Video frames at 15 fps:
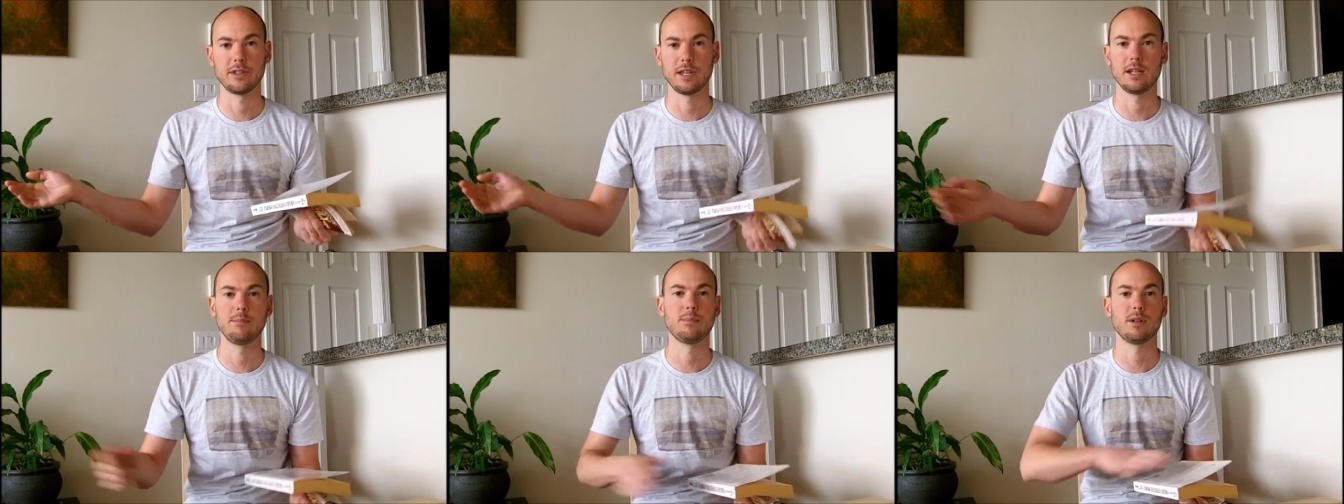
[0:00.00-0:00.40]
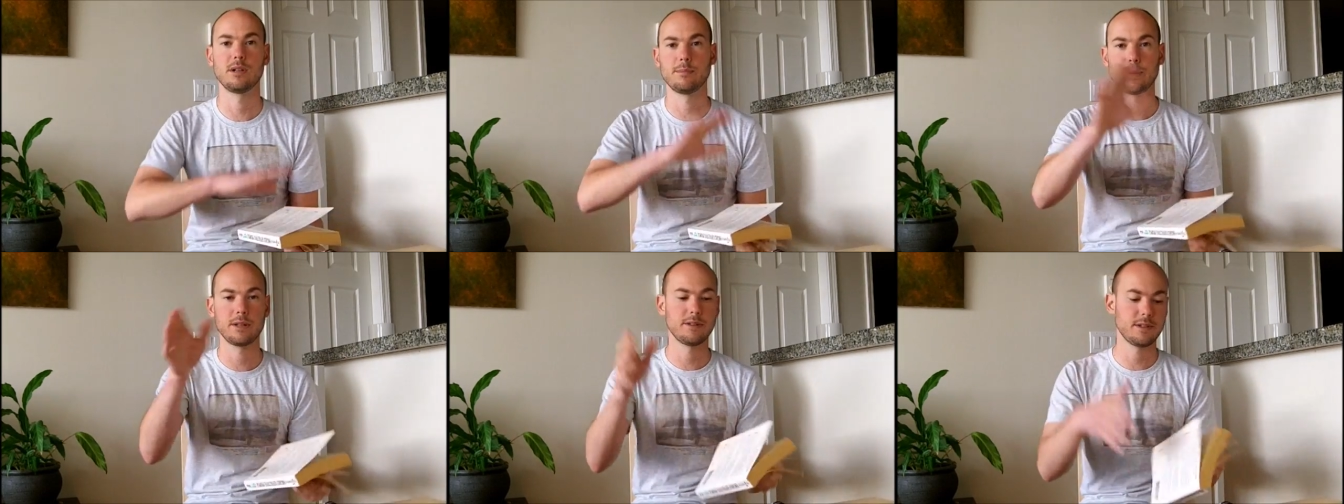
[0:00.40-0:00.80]
And he put
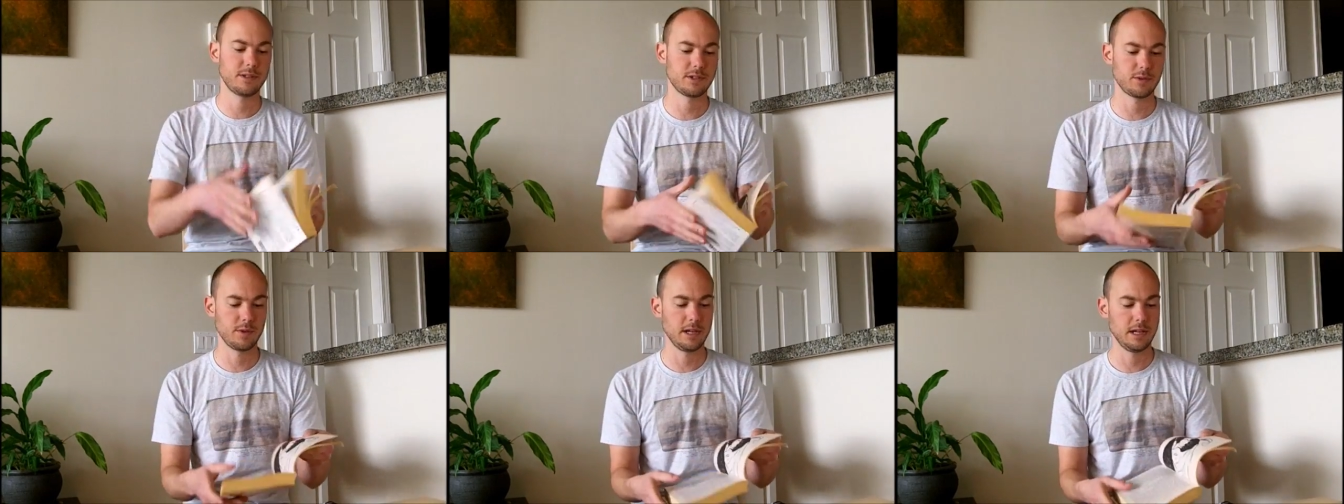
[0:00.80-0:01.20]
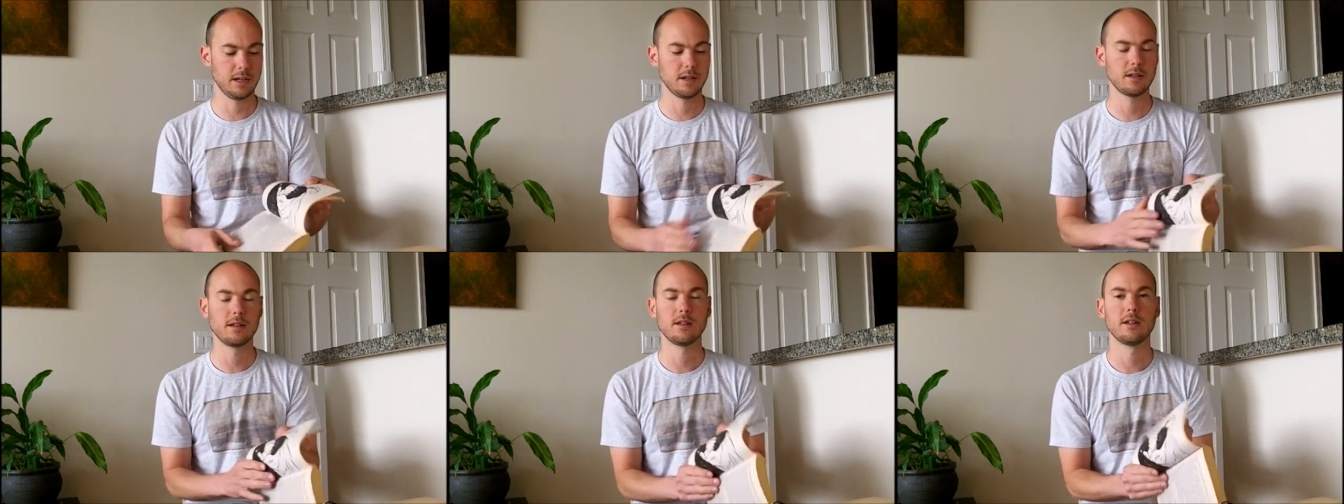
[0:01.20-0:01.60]
up on the
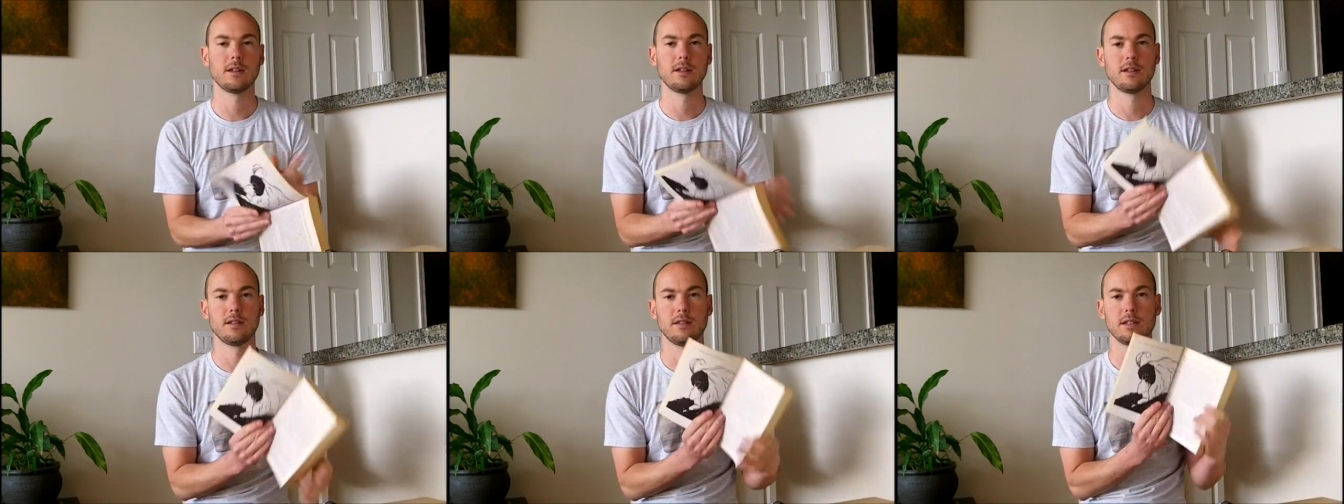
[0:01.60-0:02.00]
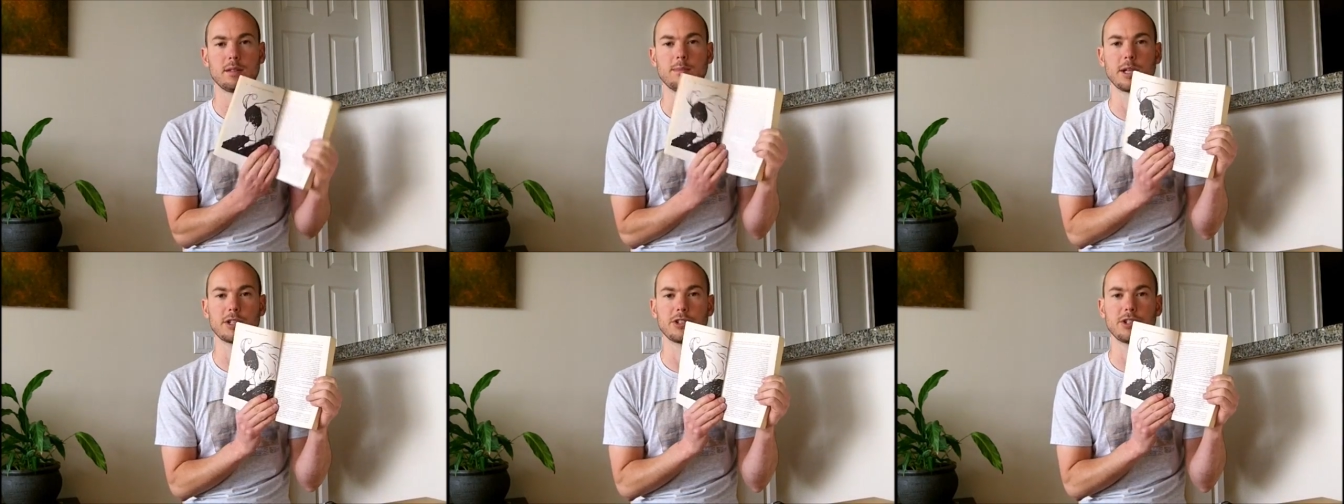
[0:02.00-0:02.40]
screen this
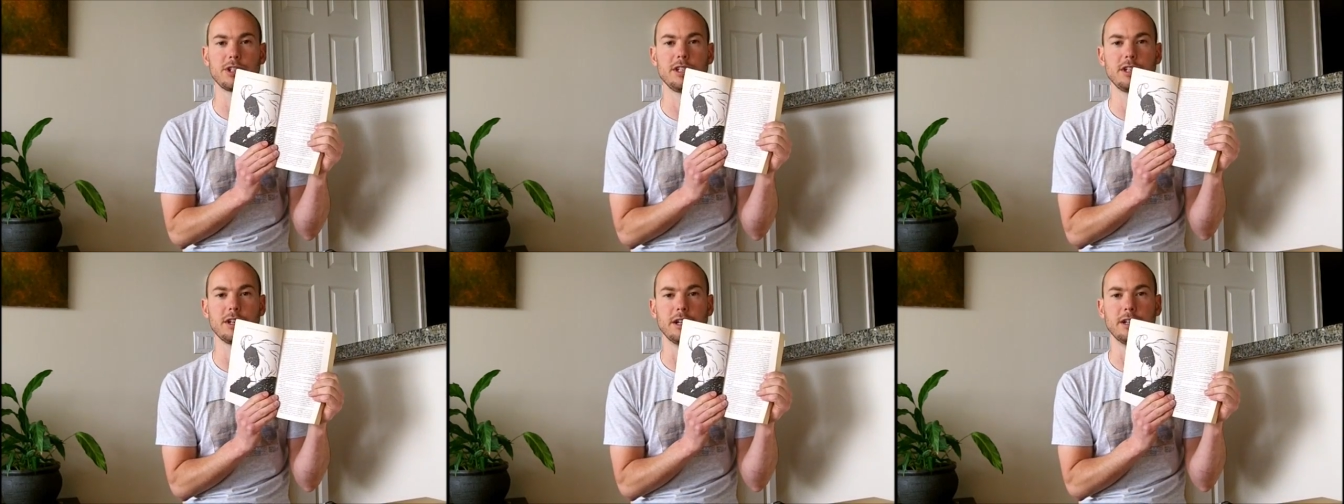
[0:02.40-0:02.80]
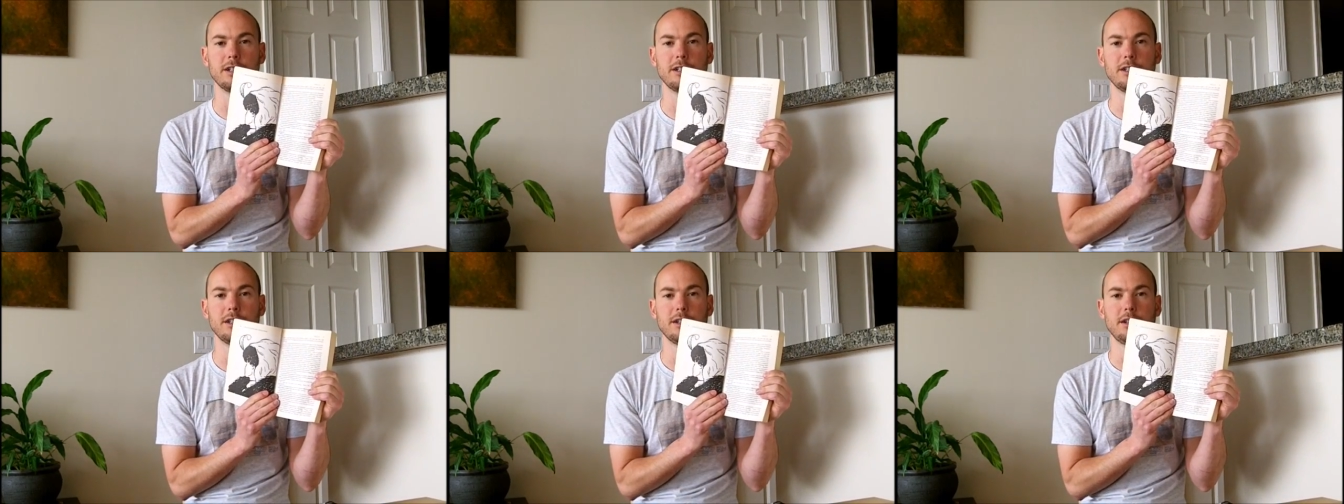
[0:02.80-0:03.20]
picture here,
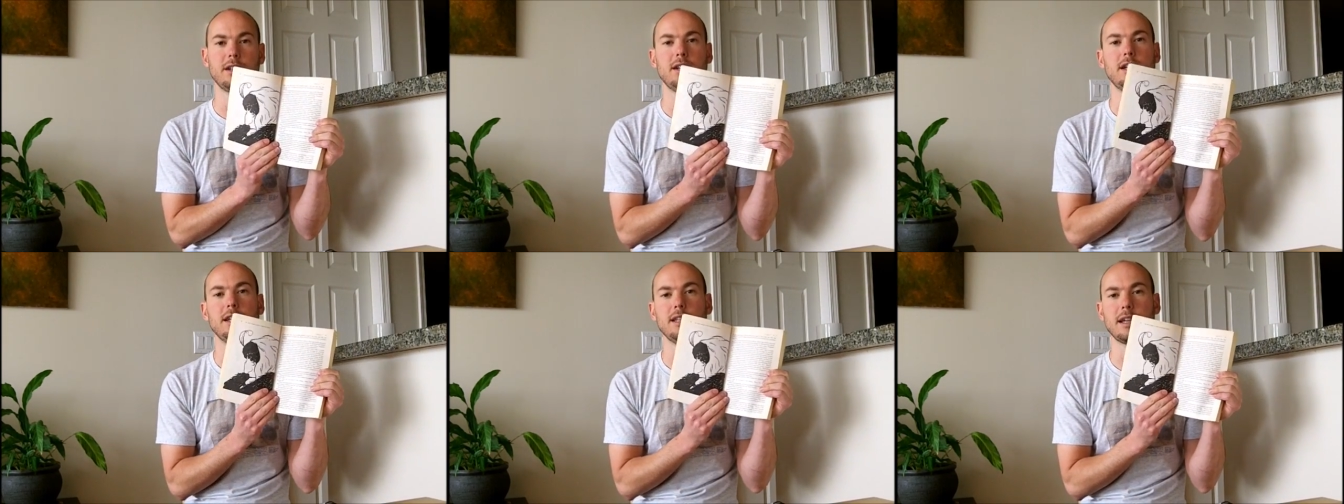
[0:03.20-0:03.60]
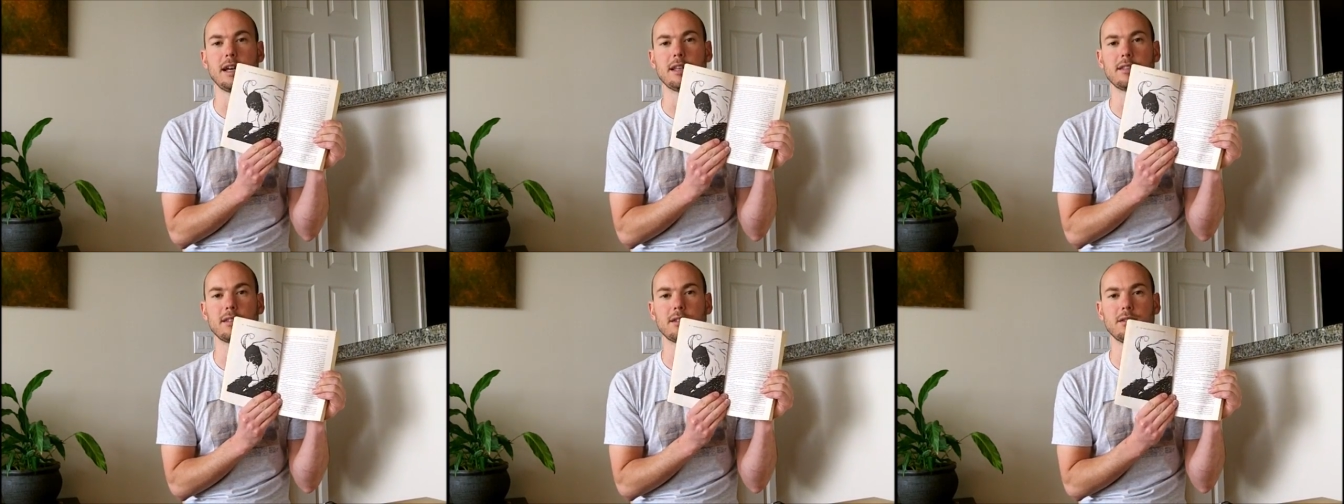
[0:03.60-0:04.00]
and he
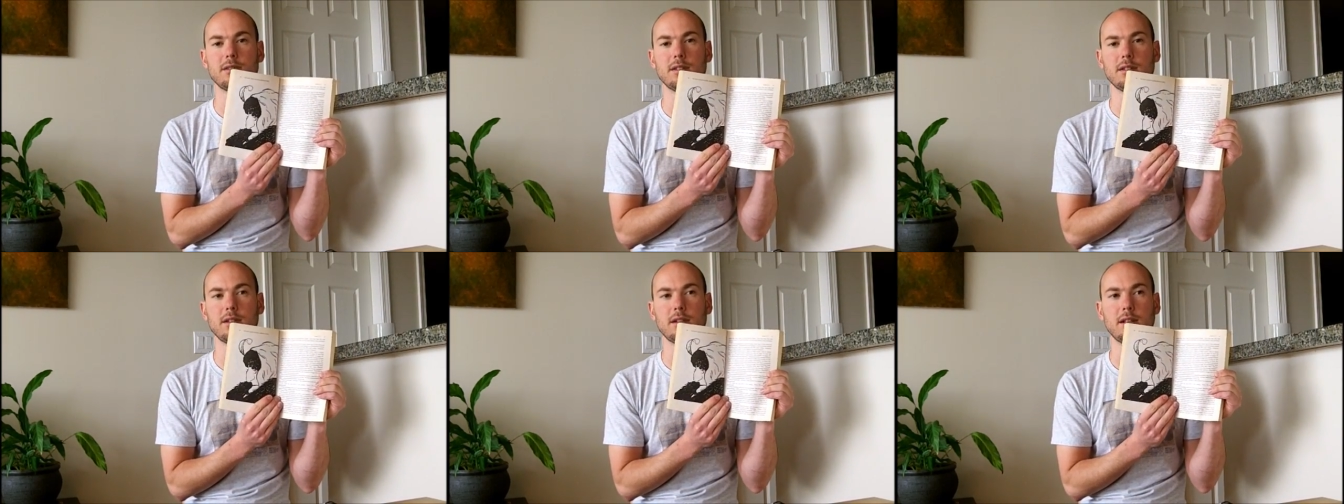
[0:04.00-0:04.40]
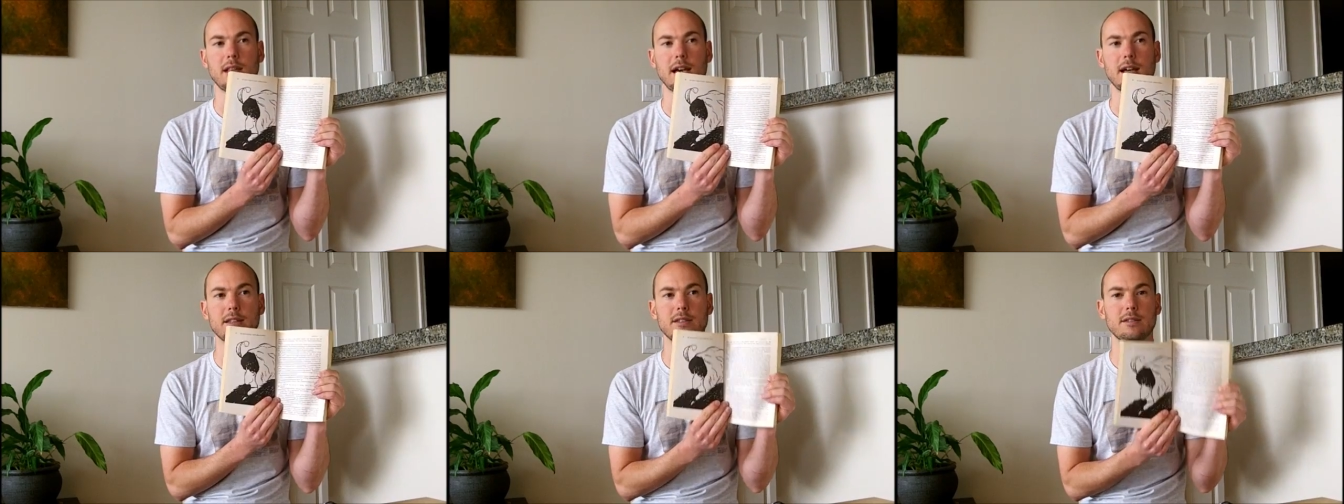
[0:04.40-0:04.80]
asked the
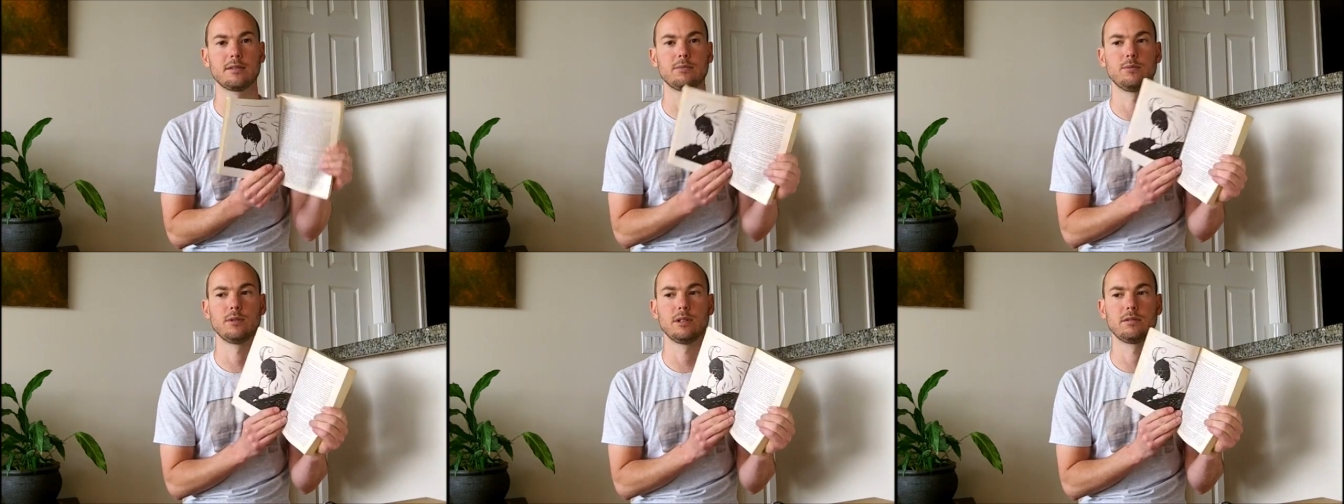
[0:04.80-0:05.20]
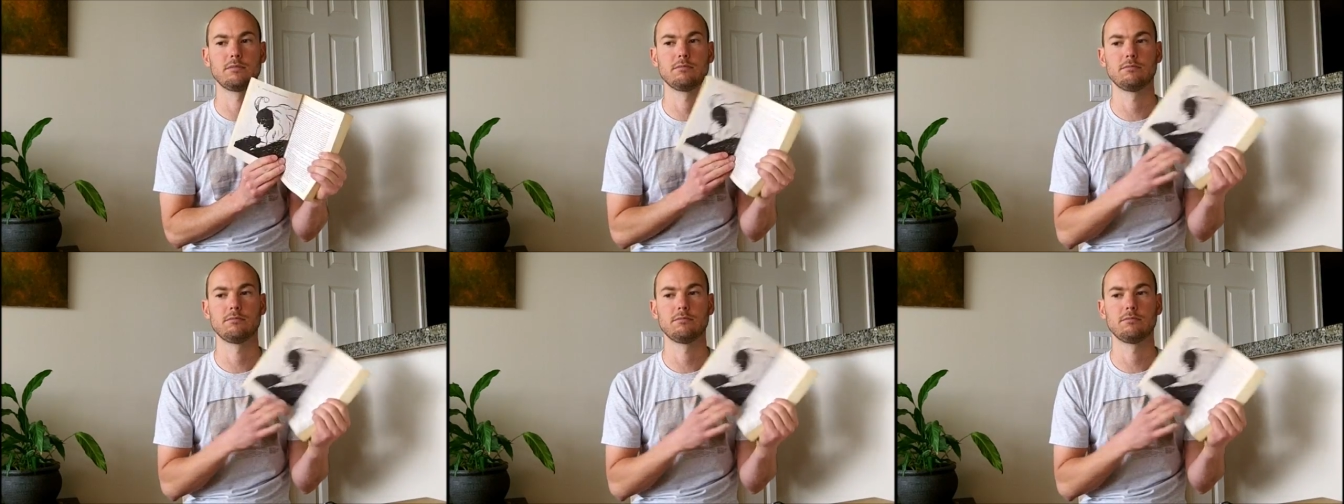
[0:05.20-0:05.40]
class, what